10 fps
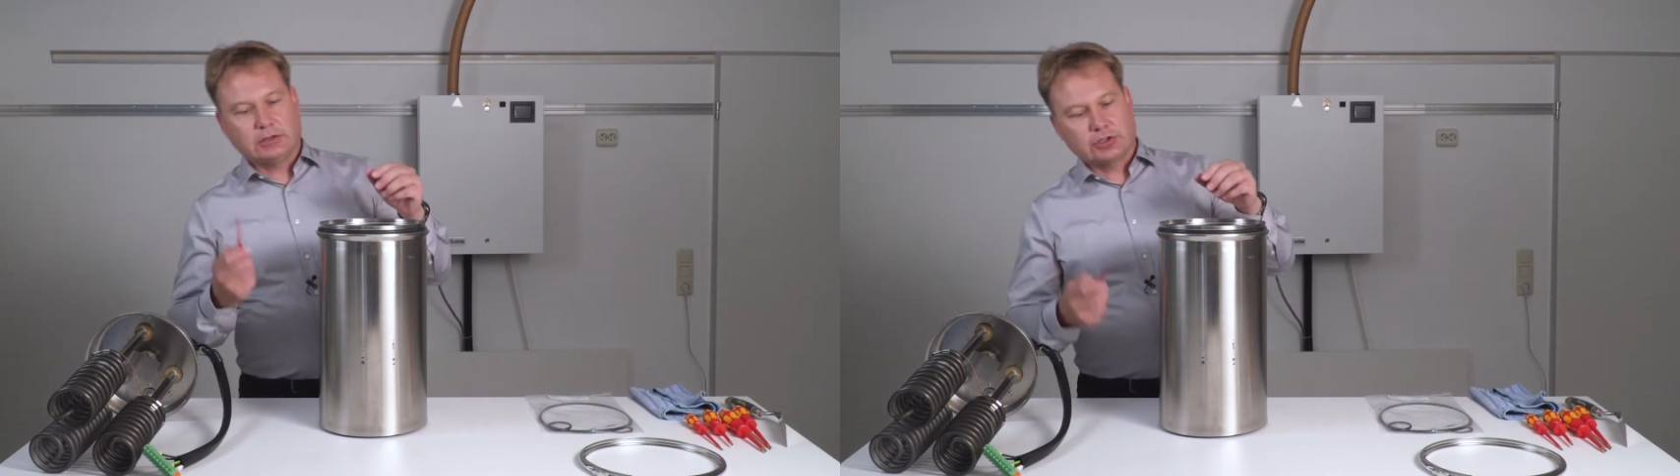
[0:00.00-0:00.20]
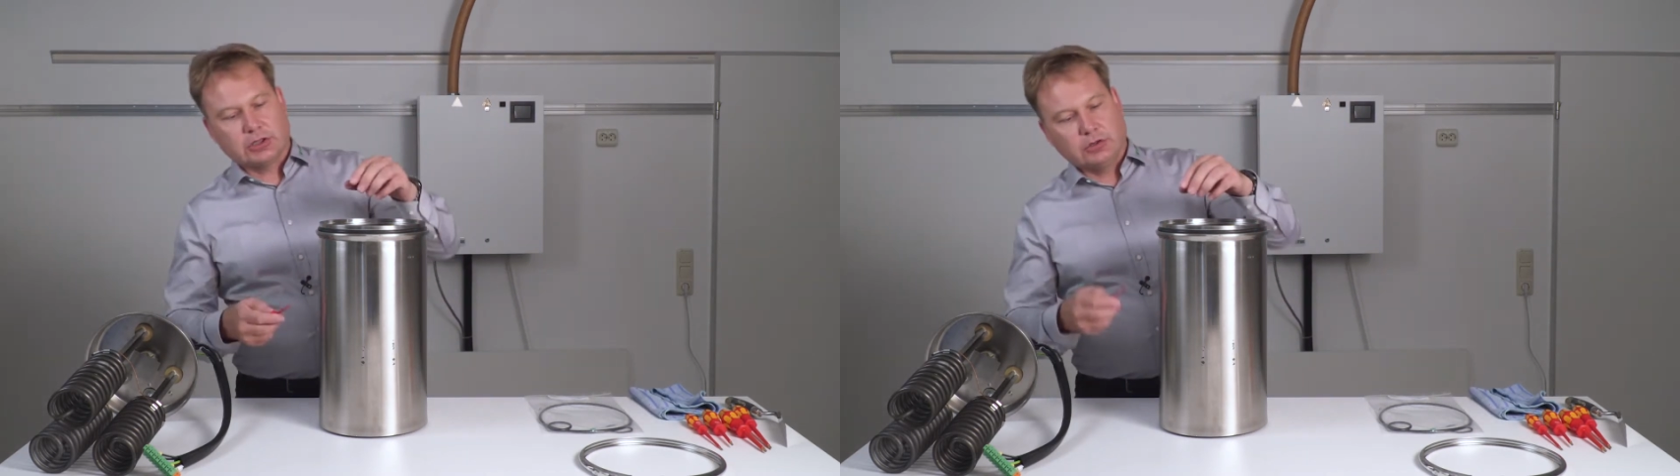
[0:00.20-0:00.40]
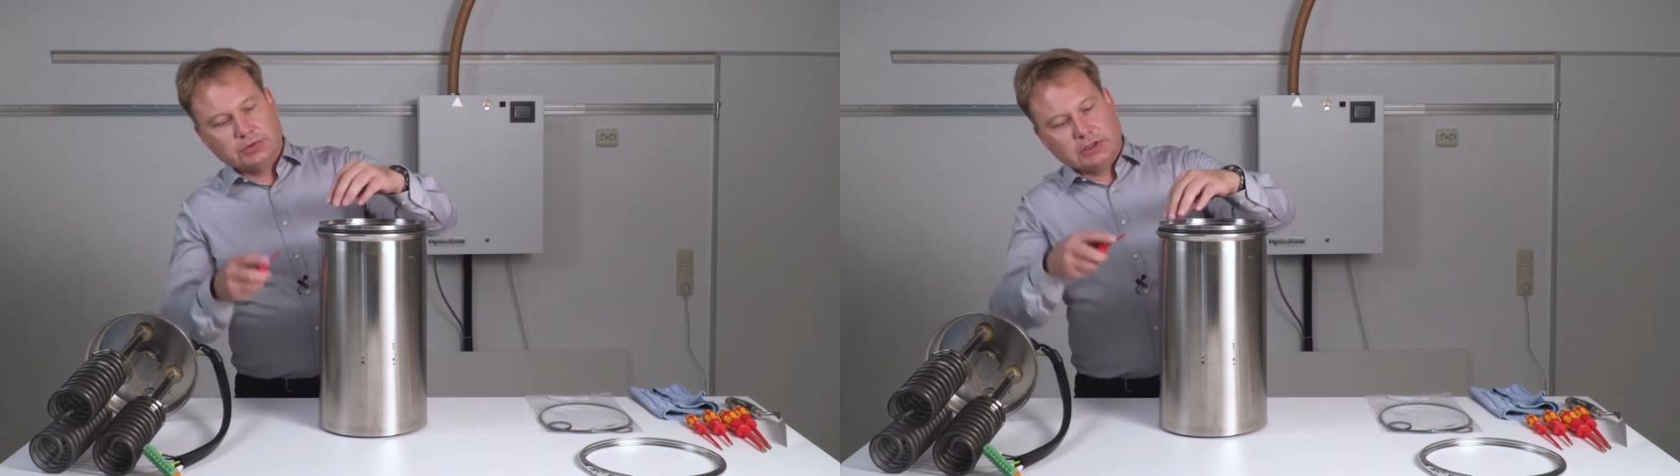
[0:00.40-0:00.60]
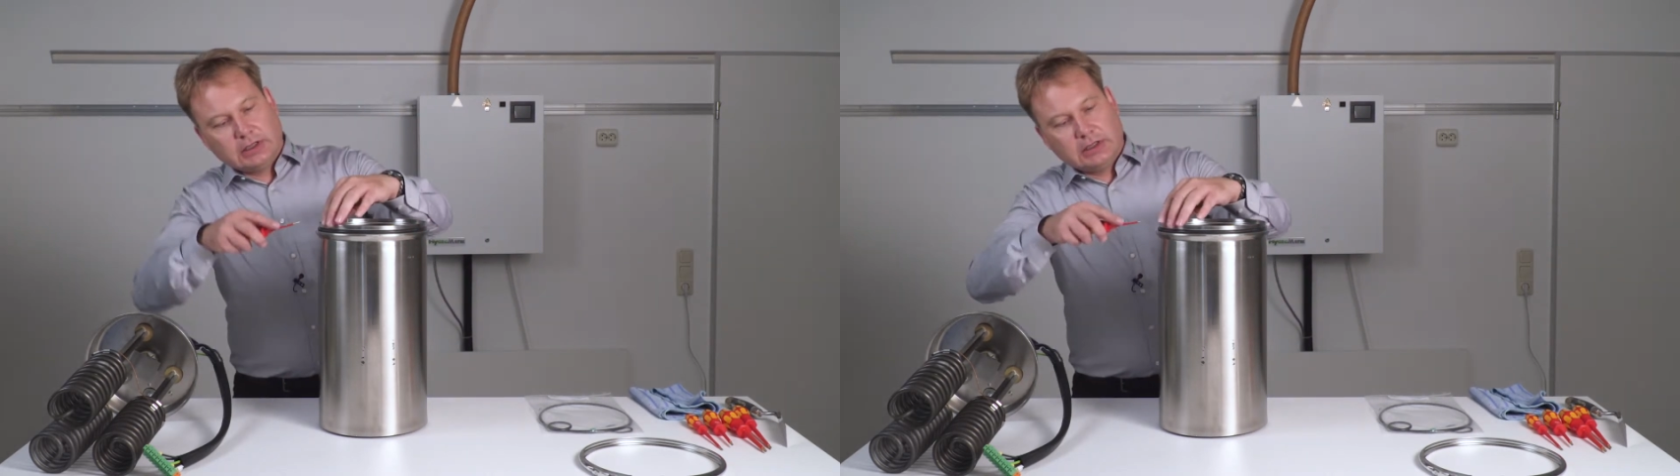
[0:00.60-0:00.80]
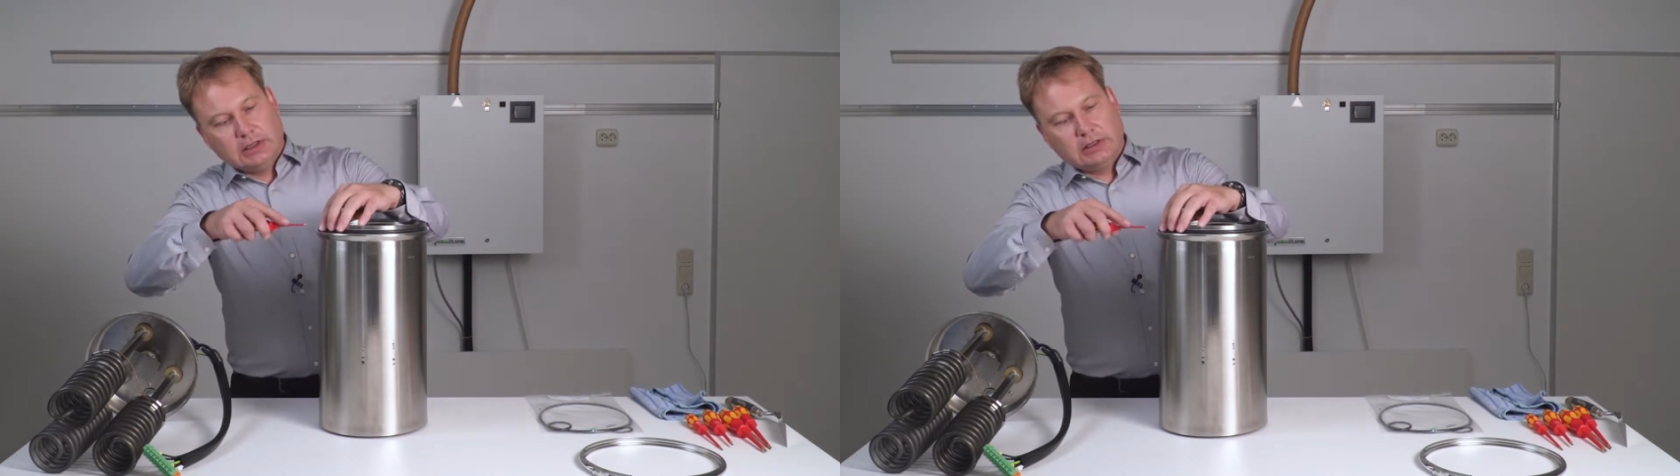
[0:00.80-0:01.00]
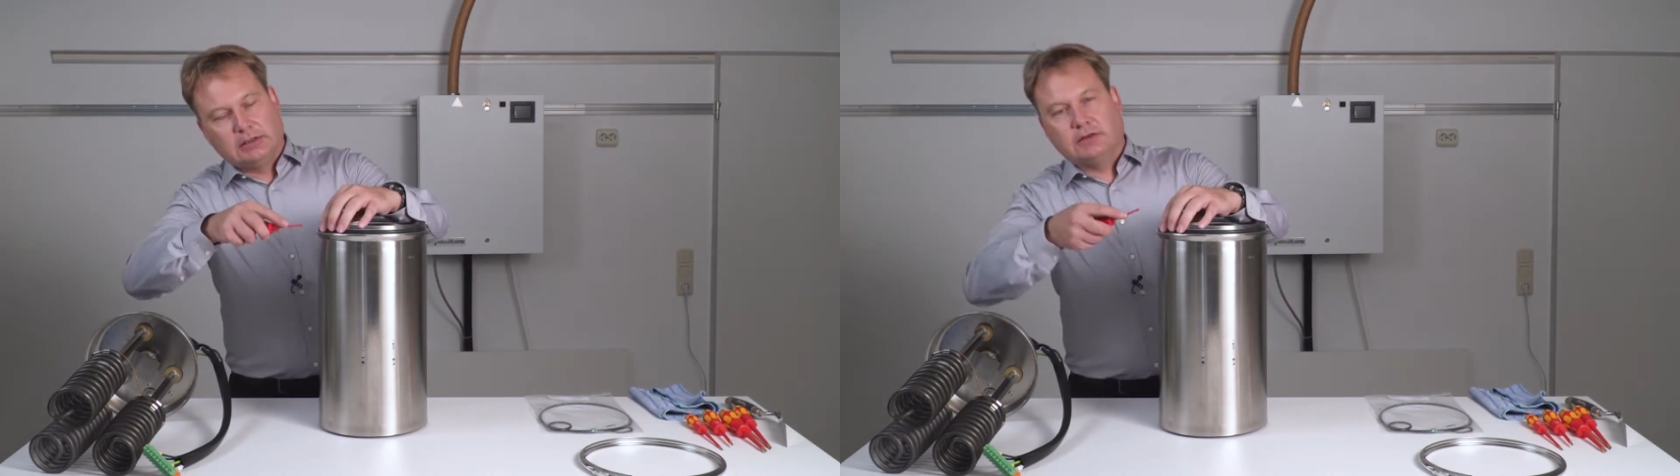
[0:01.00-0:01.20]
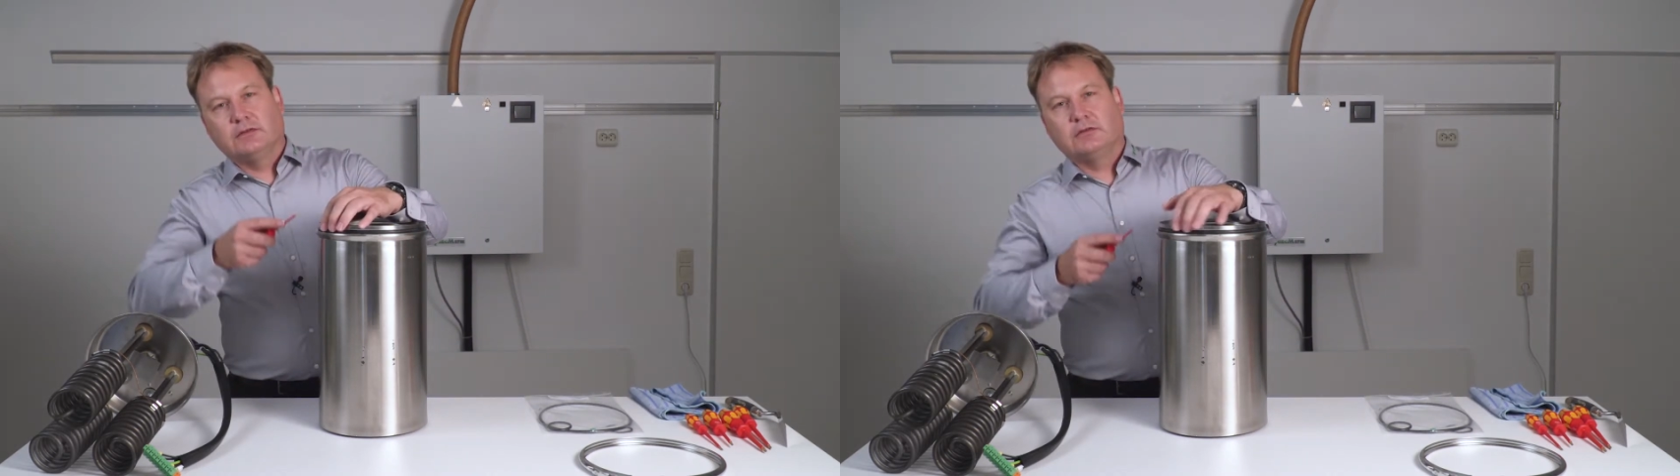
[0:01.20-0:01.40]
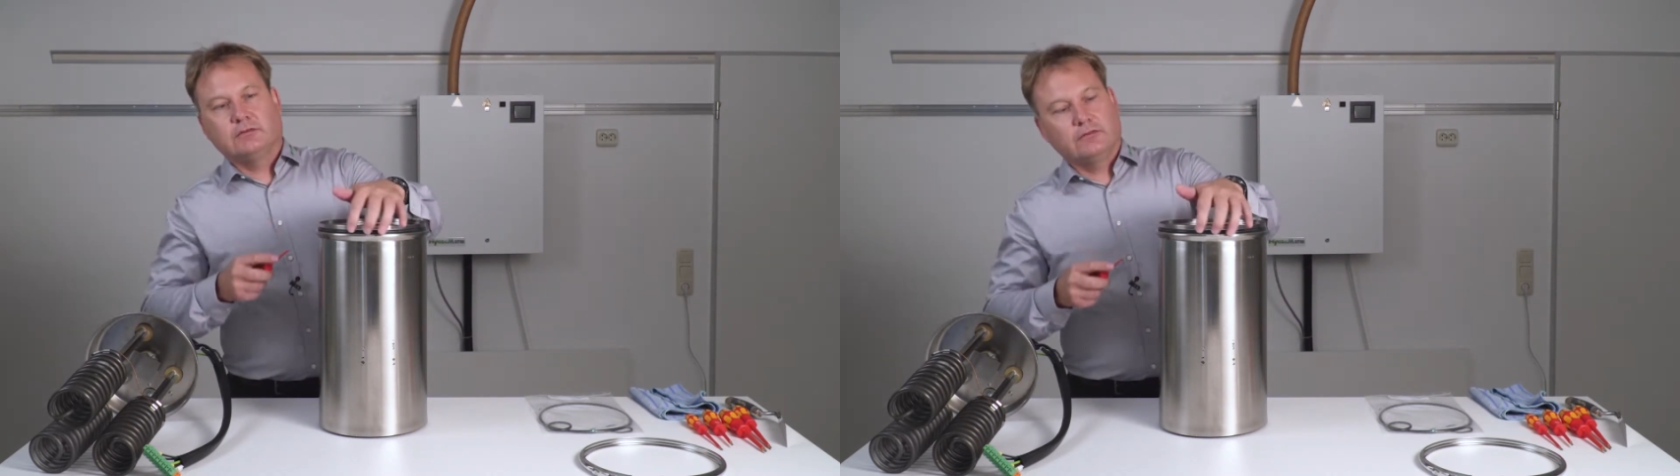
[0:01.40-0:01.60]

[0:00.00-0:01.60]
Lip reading: and with a screwdriver